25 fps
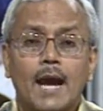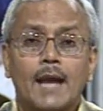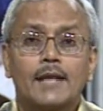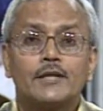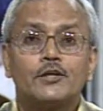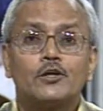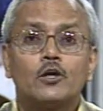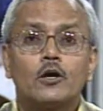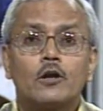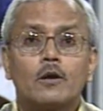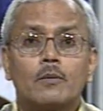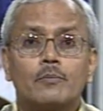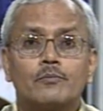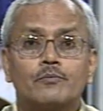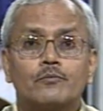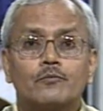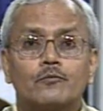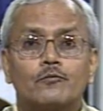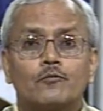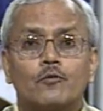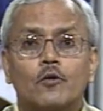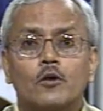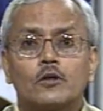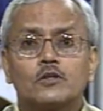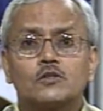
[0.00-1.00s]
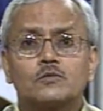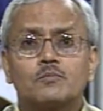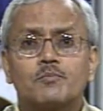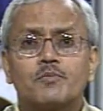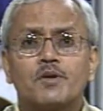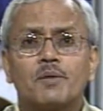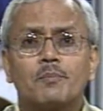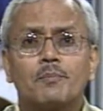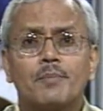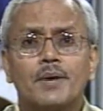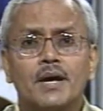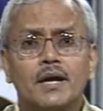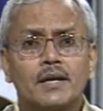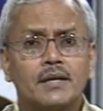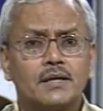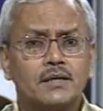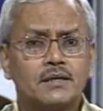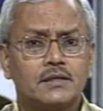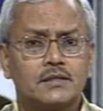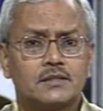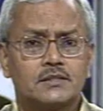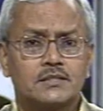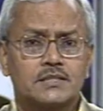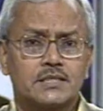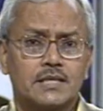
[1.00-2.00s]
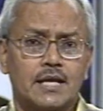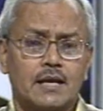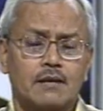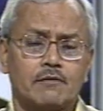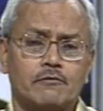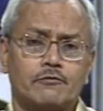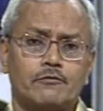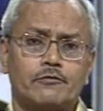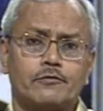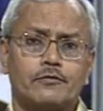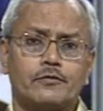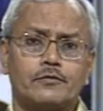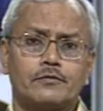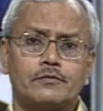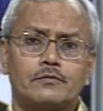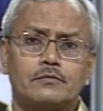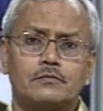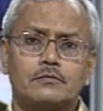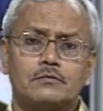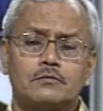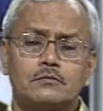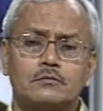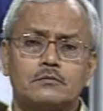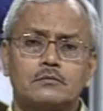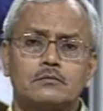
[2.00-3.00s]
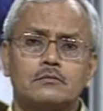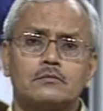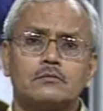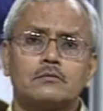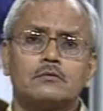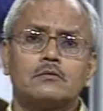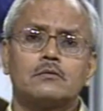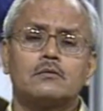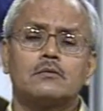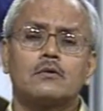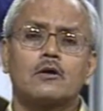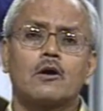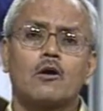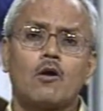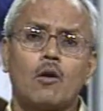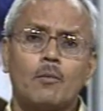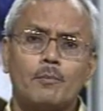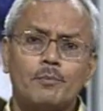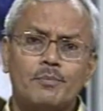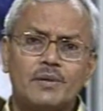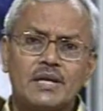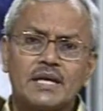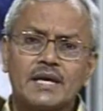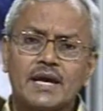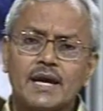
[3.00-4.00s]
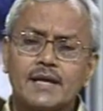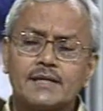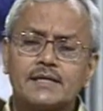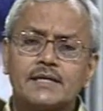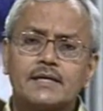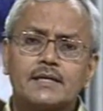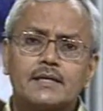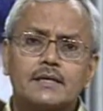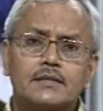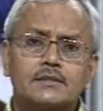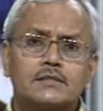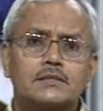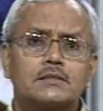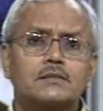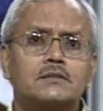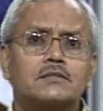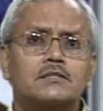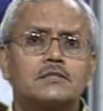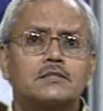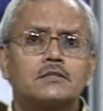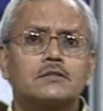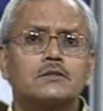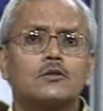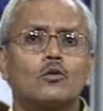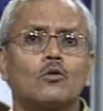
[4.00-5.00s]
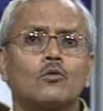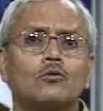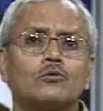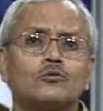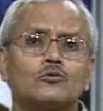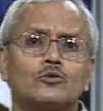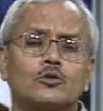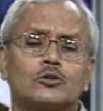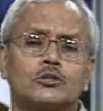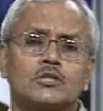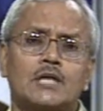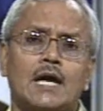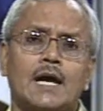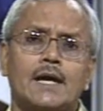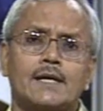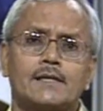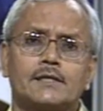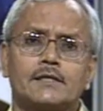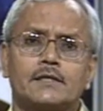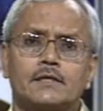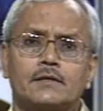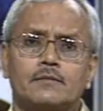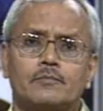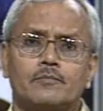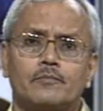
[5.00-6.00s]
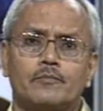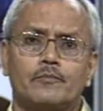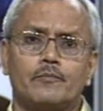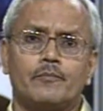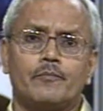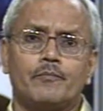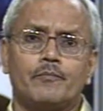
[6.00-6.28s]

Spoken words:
and Europe was preparing itself, complicating its own society.